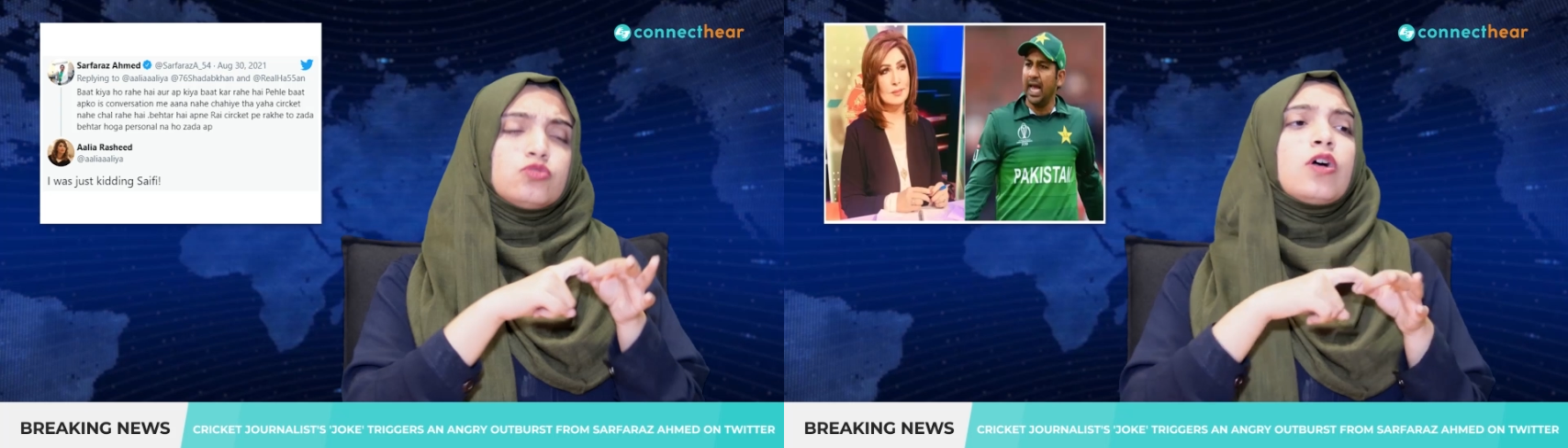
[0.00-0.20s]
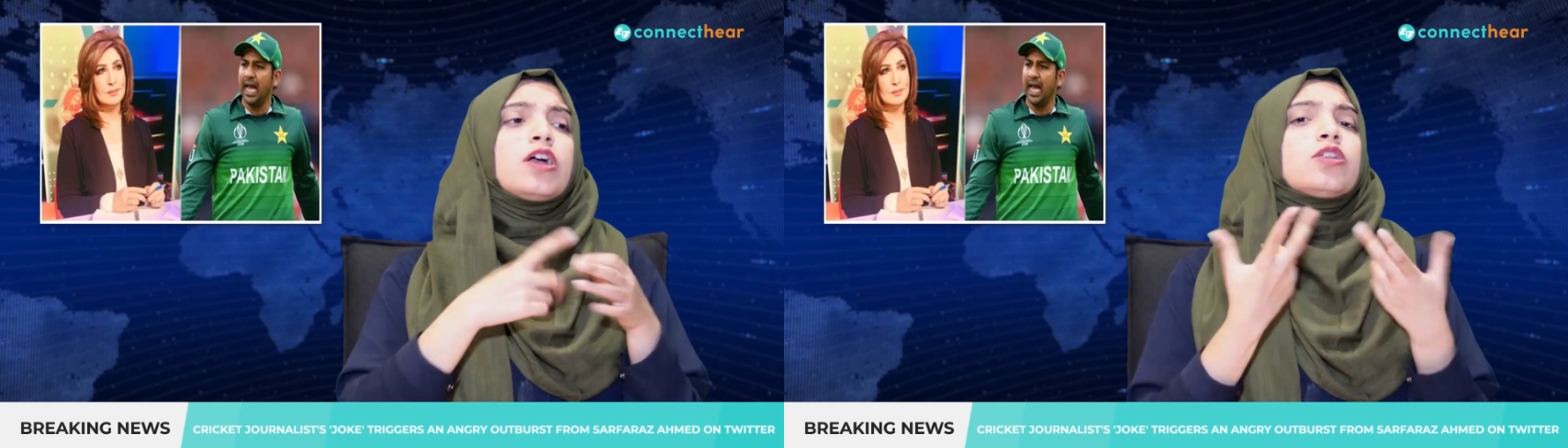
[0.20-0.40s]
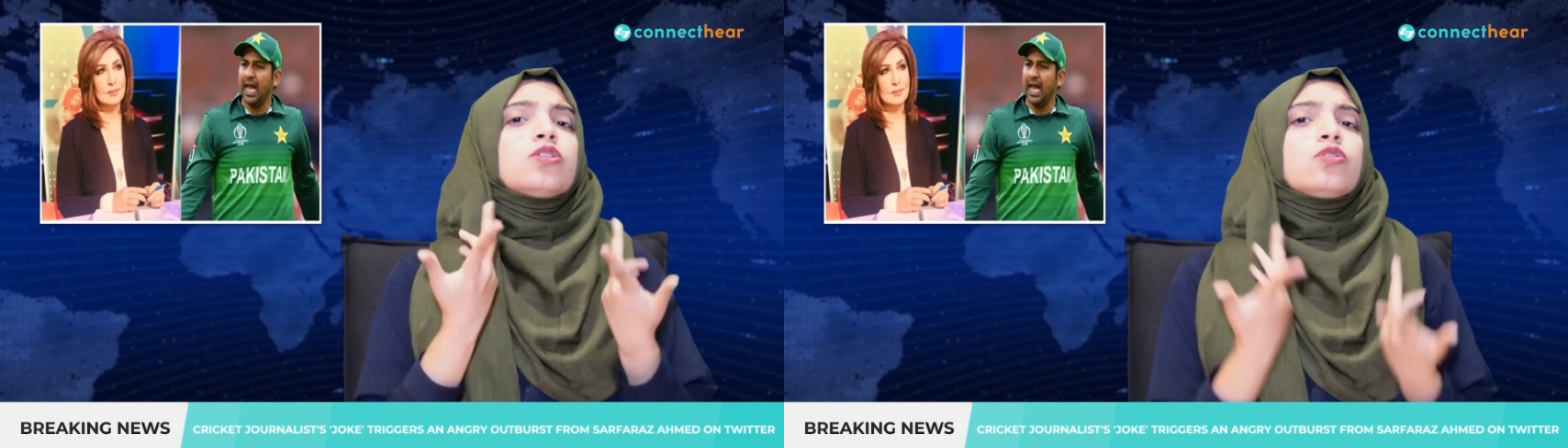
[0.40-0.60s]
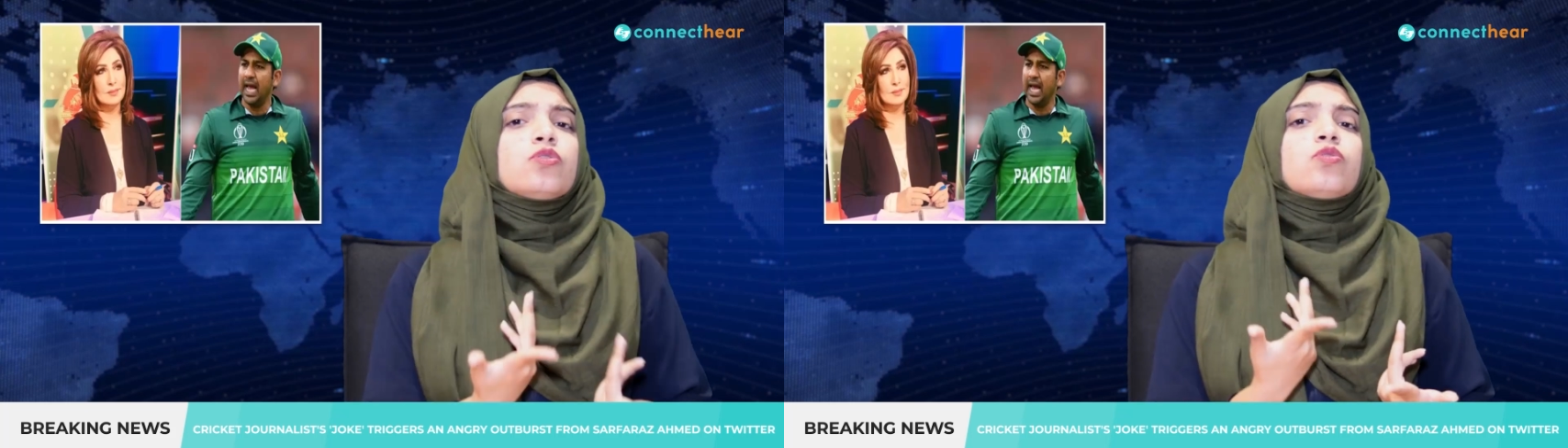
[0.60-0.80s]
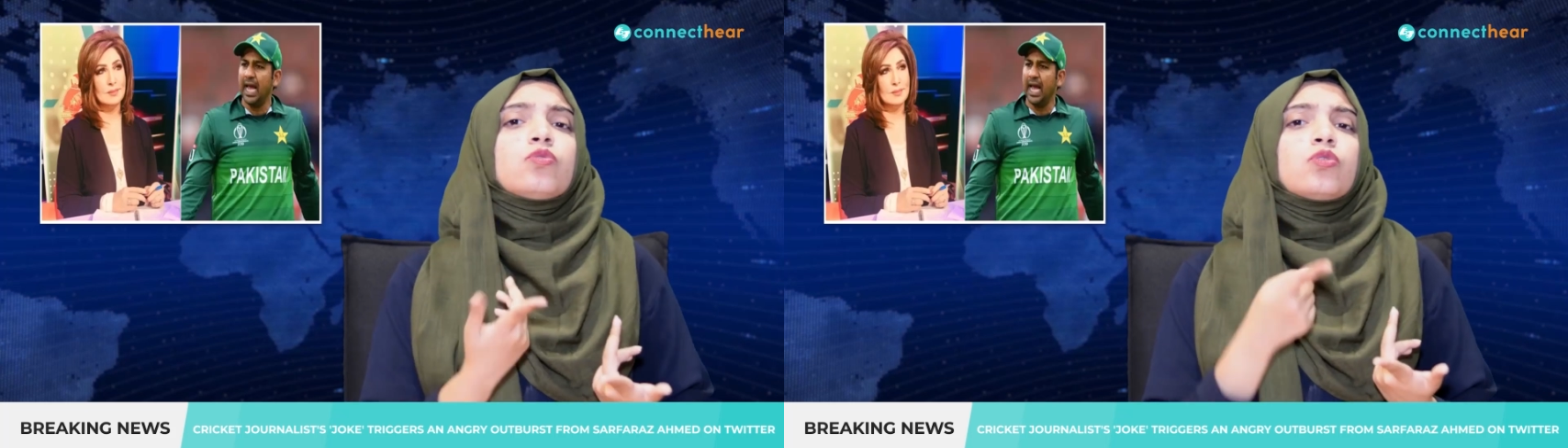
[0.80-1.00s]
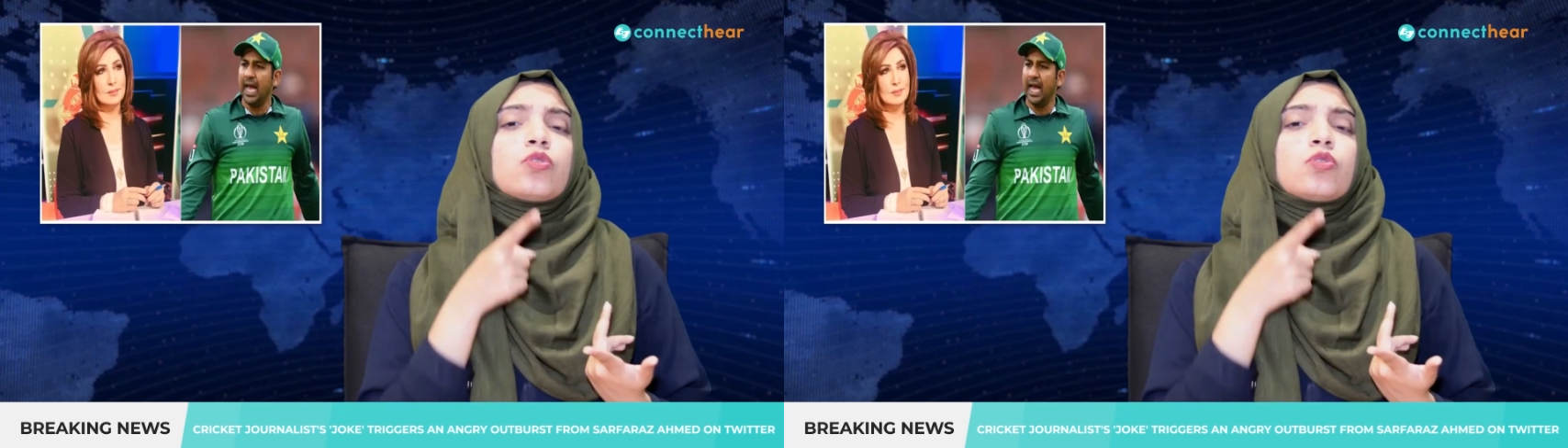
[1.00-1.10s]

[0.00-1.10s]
This isn't about